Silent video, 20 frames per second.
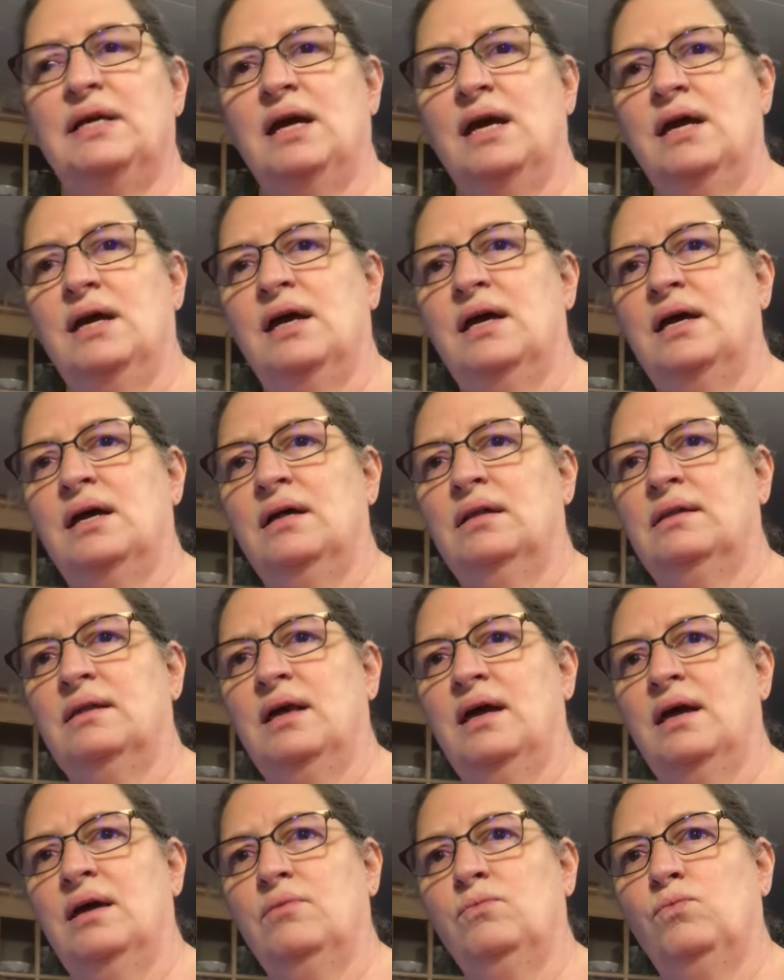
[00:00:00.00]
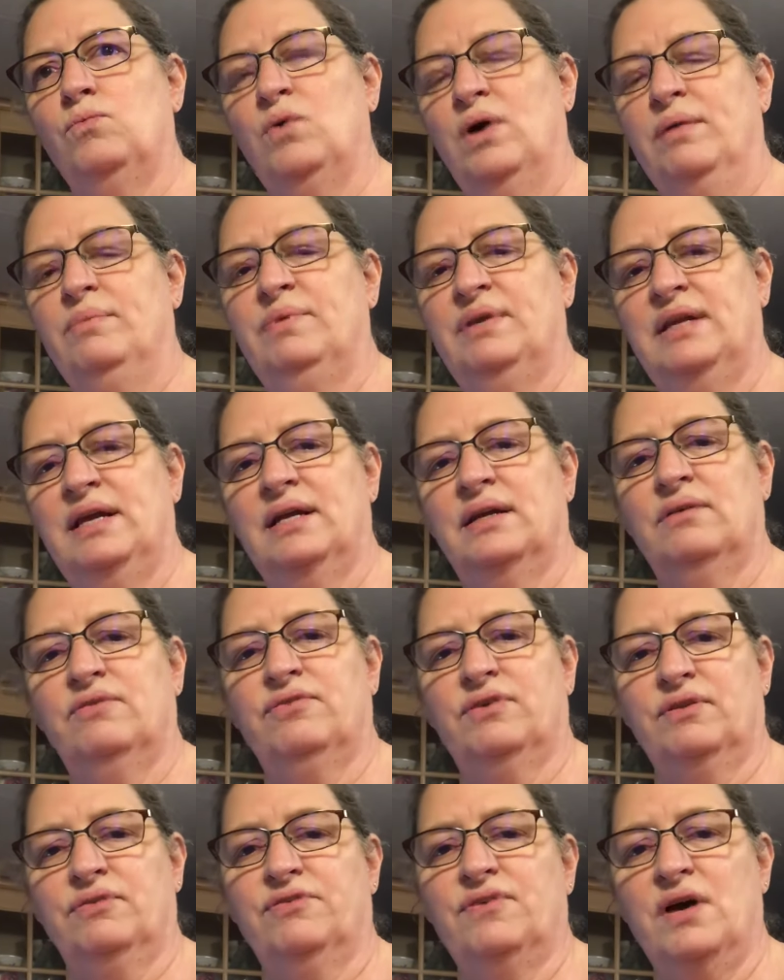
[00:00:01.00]
and then 1 banana
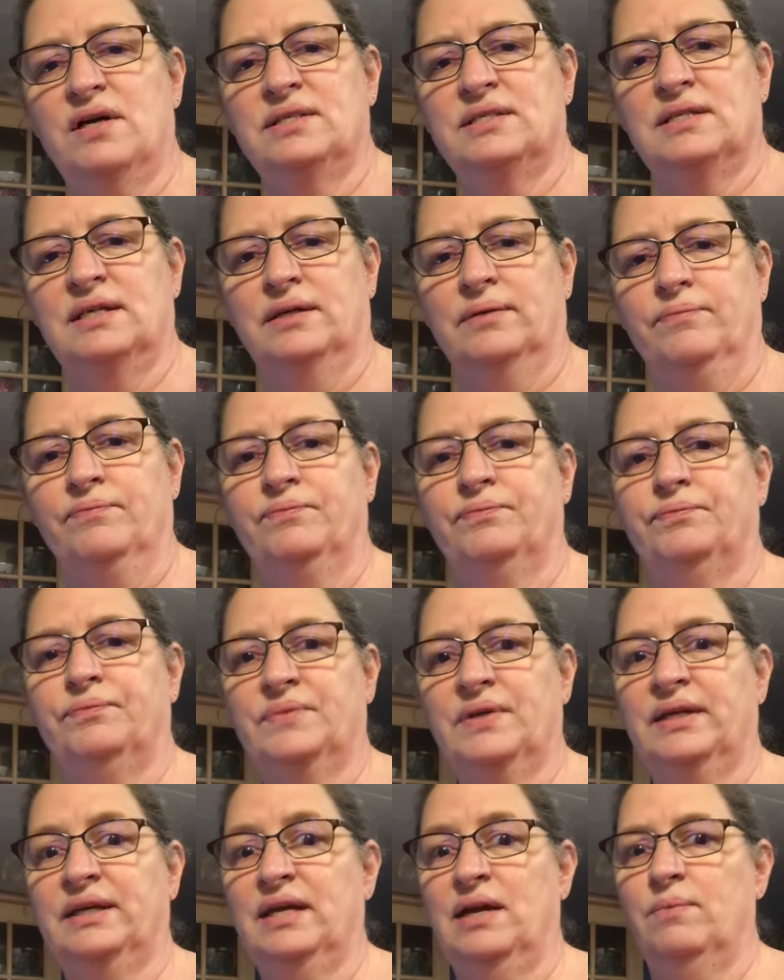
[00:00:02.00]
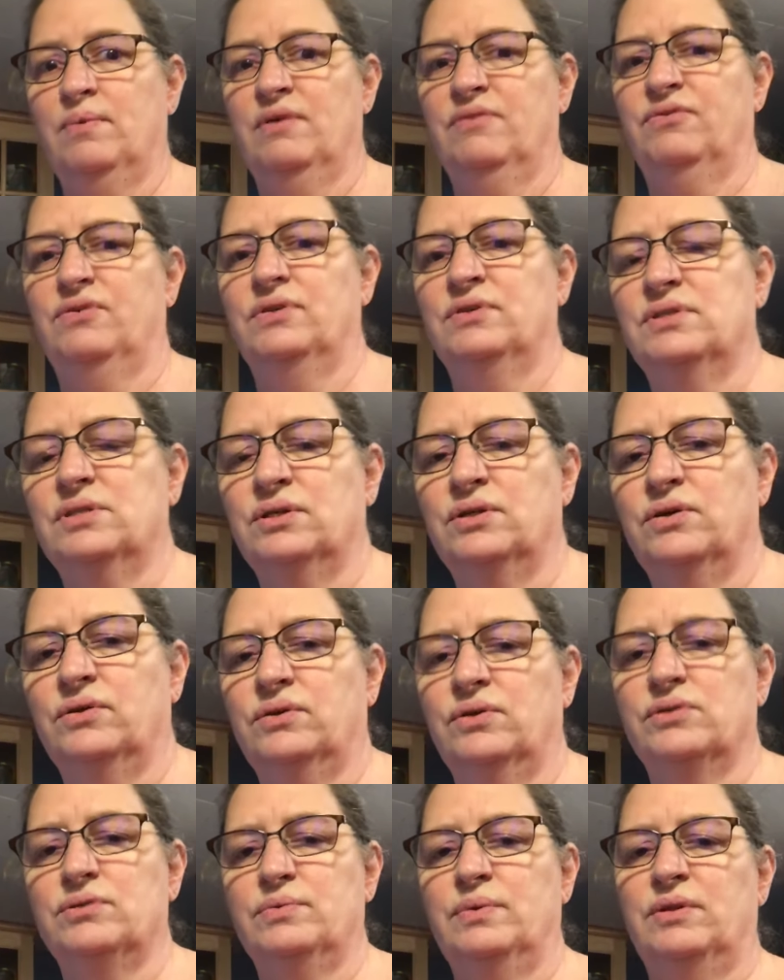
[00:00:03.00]
for the frosting. I can't wait for you to cook
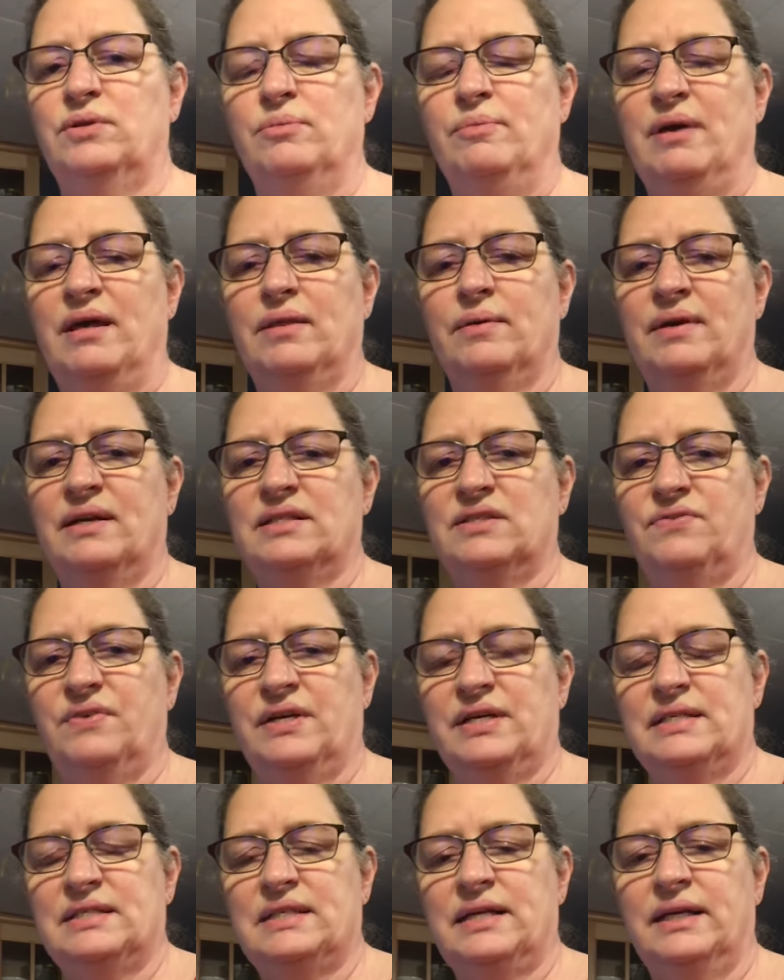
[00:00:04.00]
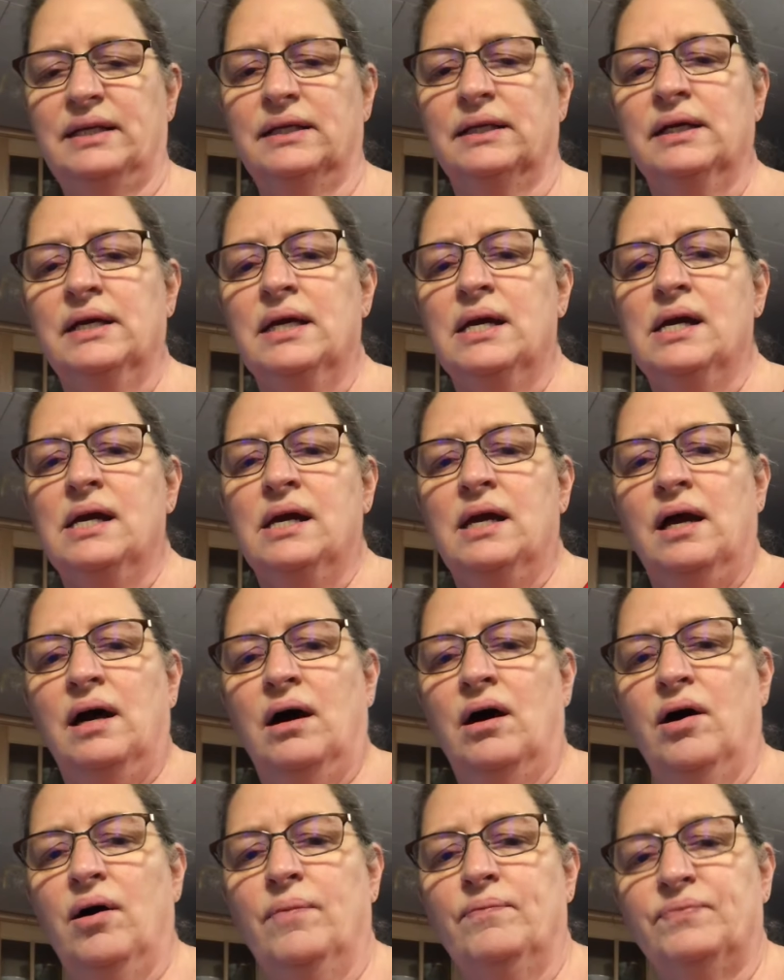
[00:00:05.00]
those with you, by the way. It's very exciting.
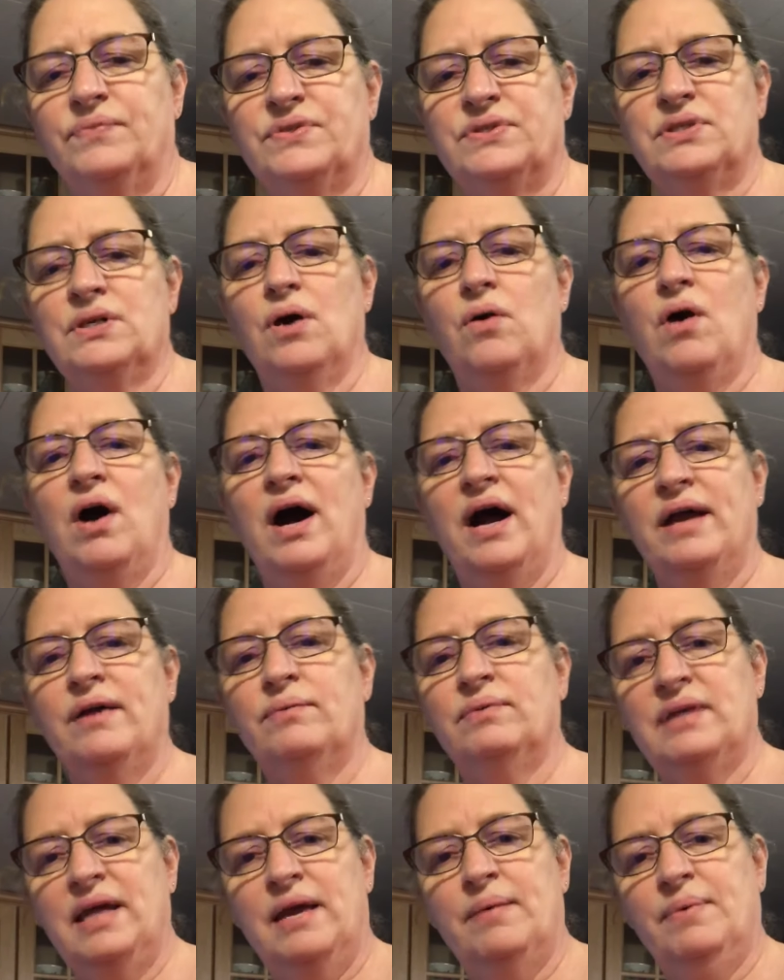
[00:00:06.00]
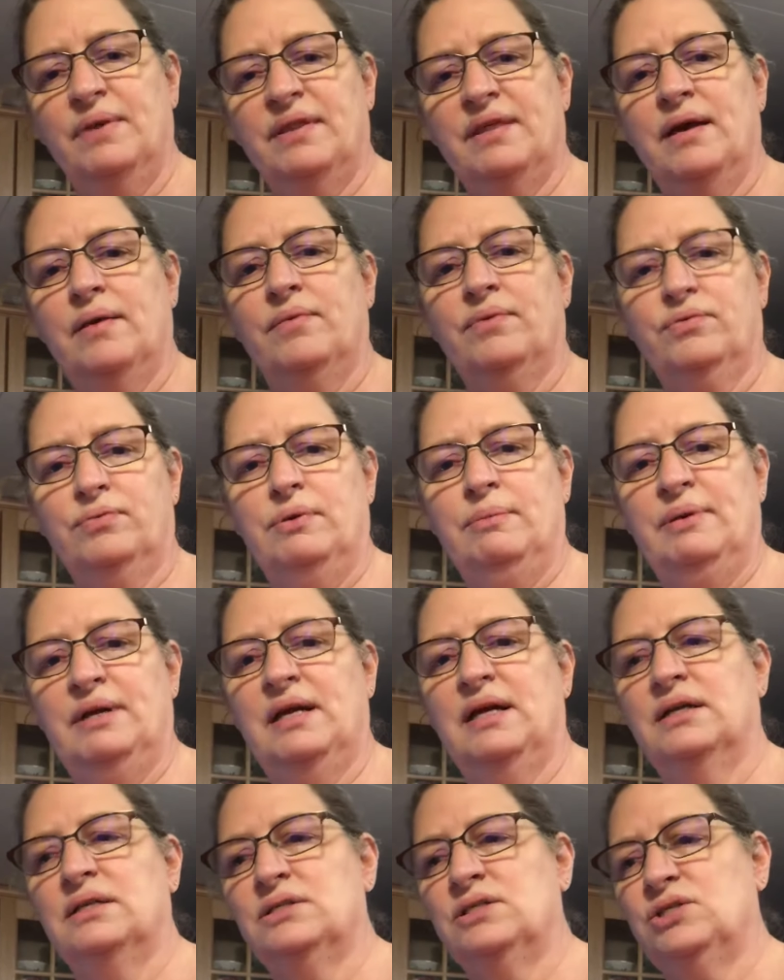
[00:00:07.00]
So I label them 3
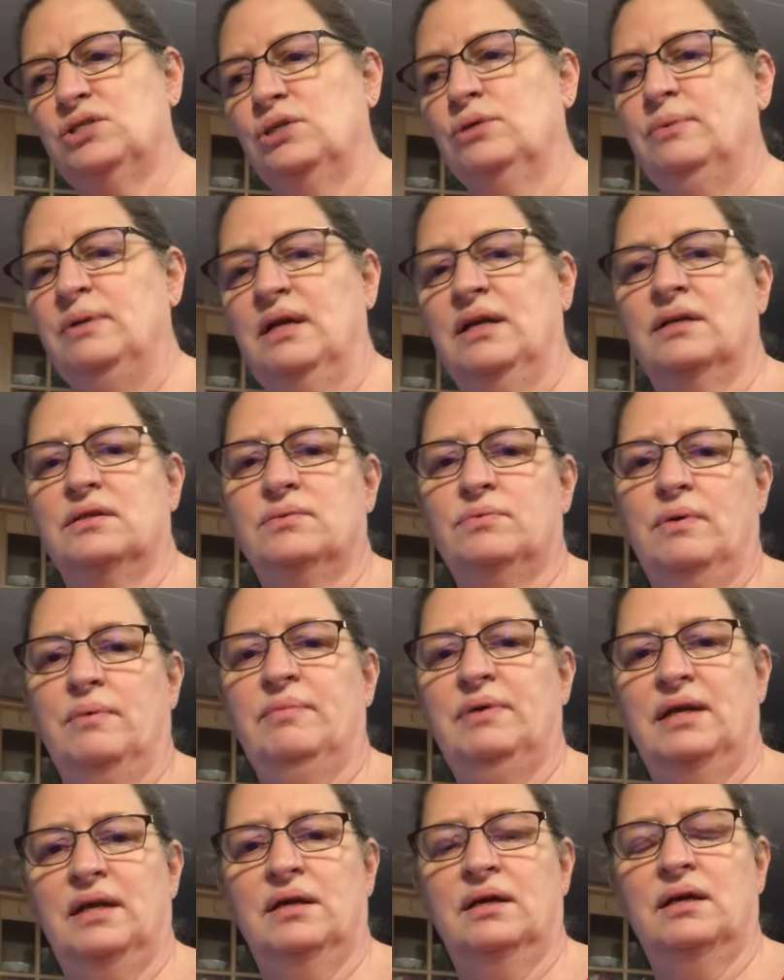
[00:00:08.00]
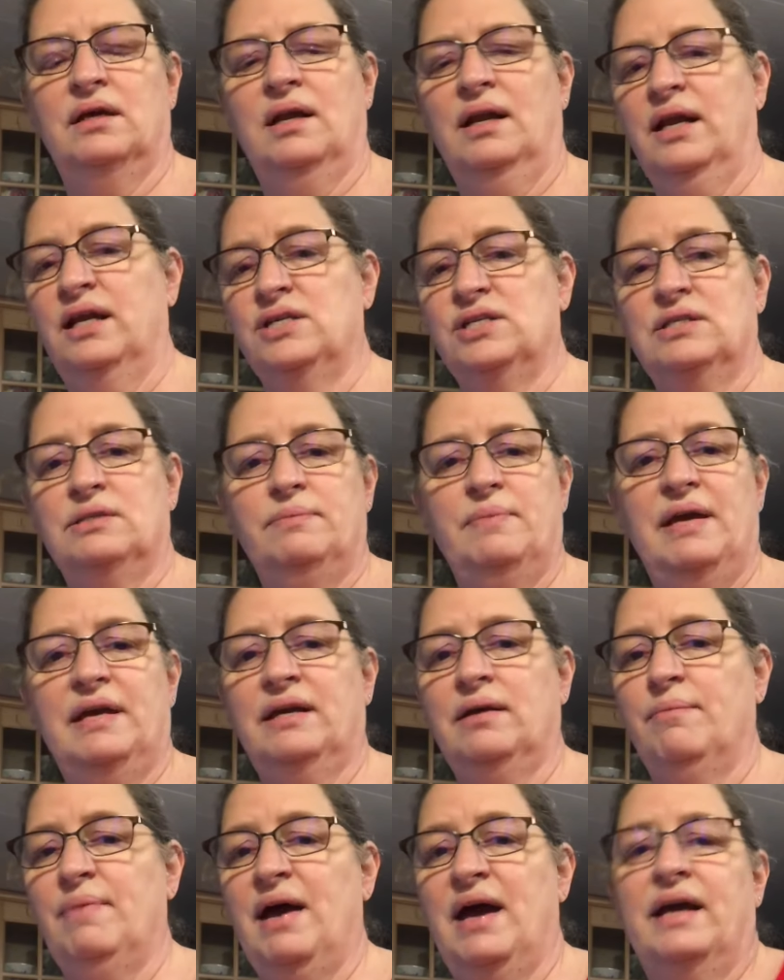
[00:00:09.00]
bananas, 2 bananas, 1 banana, and I just
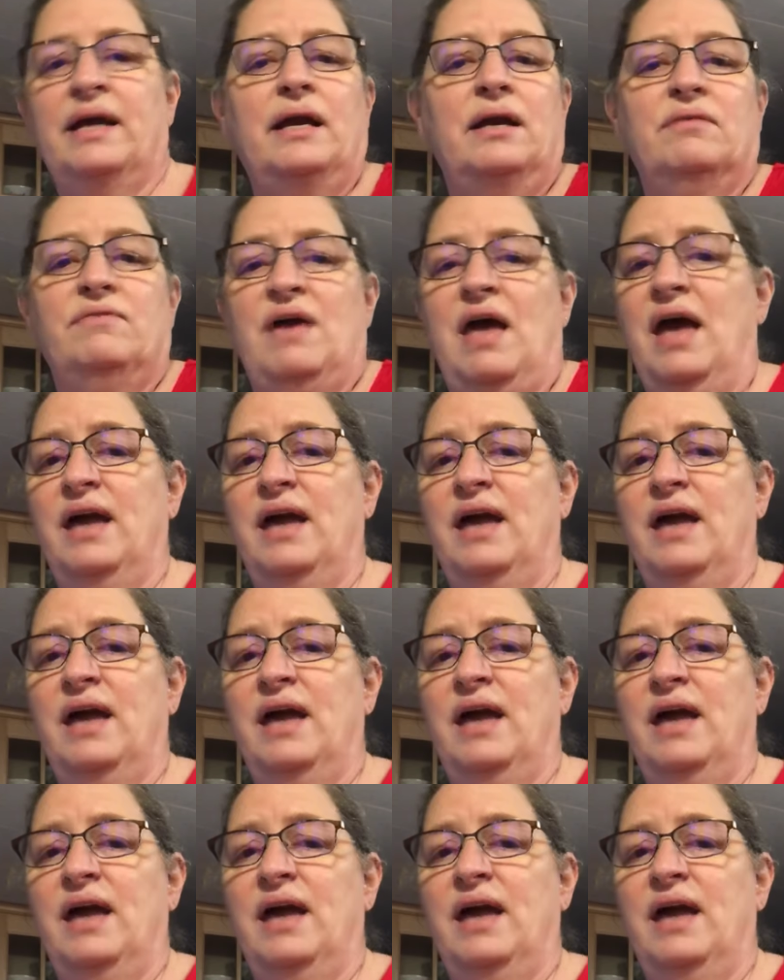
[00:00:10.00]
make a bag out of